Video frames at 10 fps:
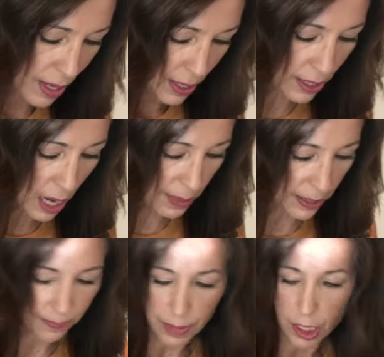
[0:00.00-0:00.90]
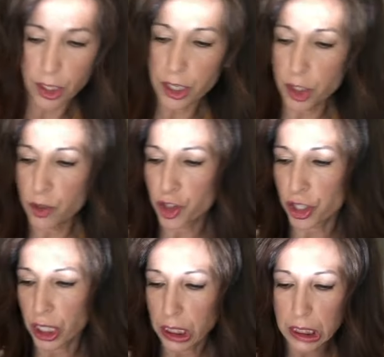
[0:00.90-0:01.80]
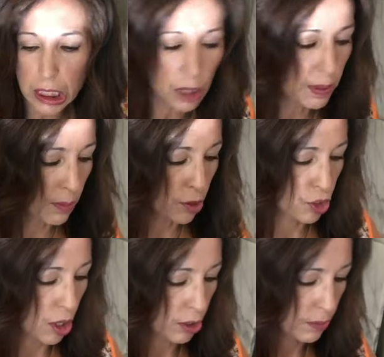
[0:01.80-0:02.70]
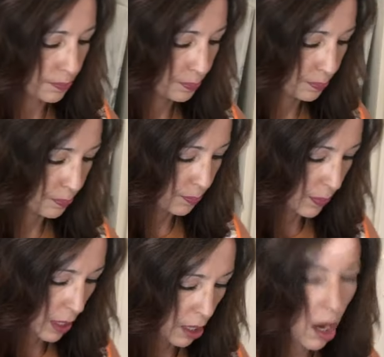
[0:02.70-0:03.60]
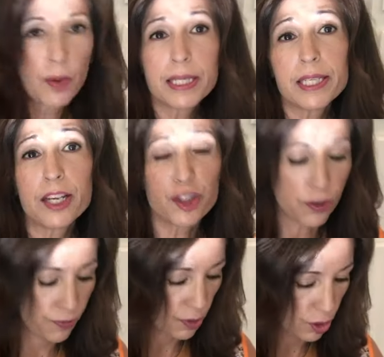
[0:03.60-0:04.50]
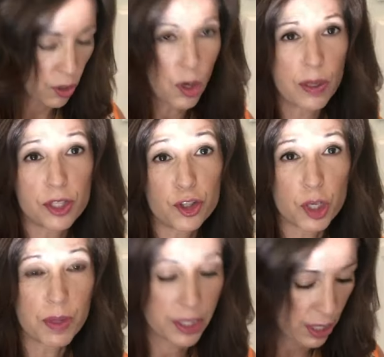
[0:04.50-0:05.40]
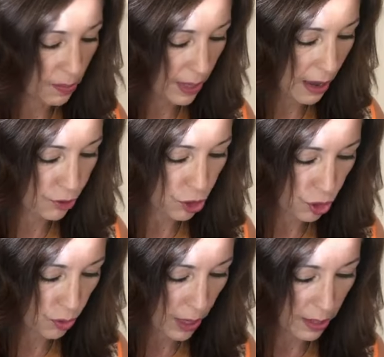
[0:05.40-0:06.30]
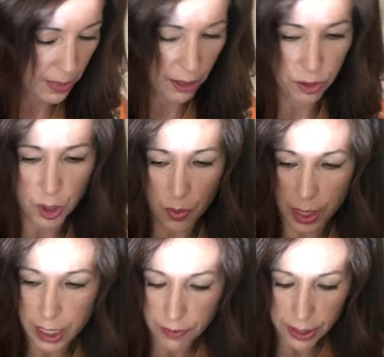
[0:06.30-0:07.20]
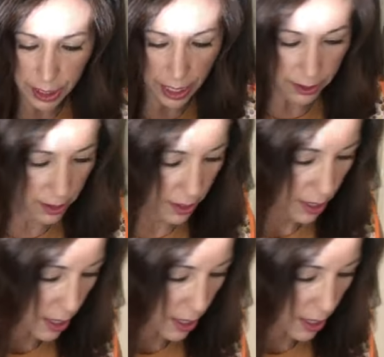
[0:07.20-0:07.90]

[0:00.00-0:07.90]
Yummy. Could use just a little bit more salt. Always taste your food. Don't always assume it's gonna have just the right amount, so you wanna give it a taste.